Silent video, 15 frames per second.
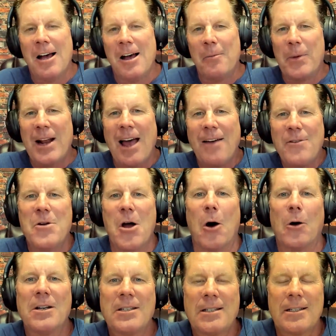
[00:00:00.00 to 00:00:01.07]
But have you
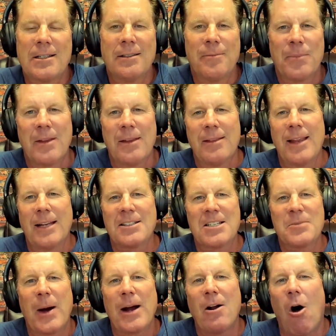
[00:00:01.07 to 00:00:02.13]
noticed that
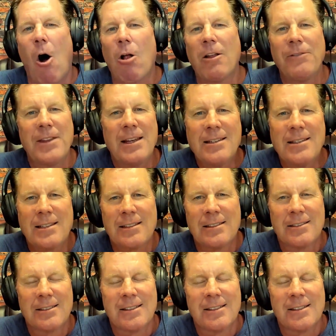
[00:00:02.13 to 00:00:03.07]
despite all of this,